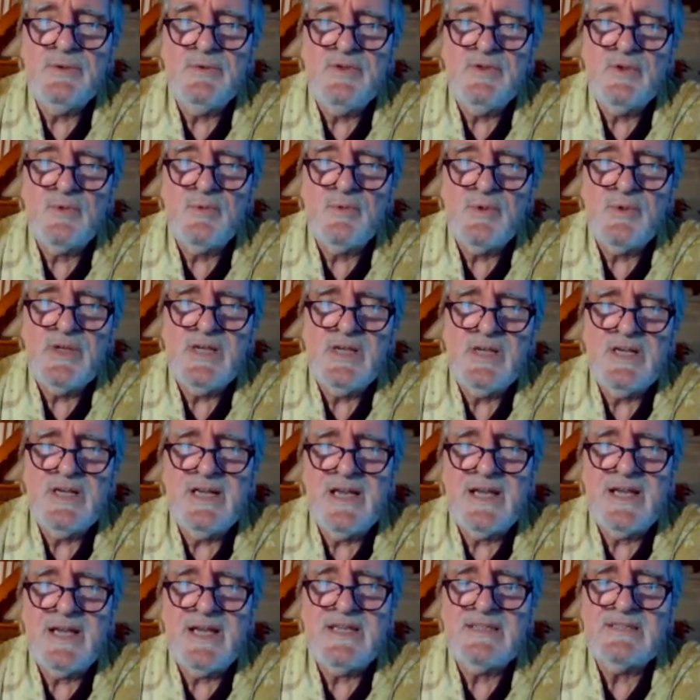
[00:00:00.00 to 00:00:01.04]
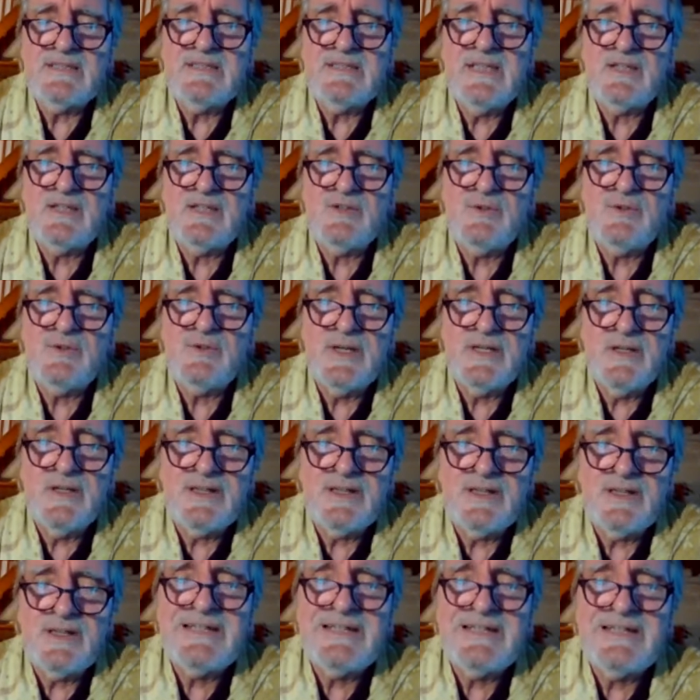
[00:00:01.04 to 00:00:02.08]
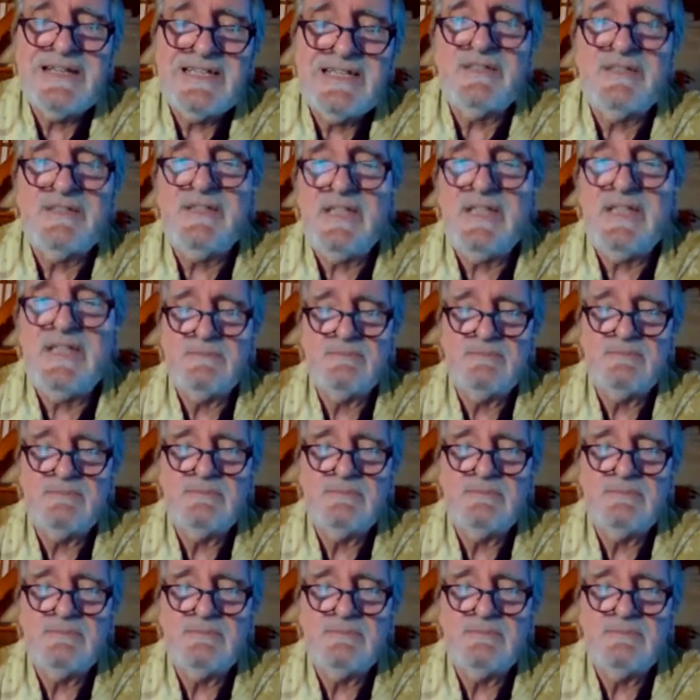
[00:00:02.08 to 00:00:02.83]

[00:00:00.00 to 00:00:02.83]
realize that you are not listening.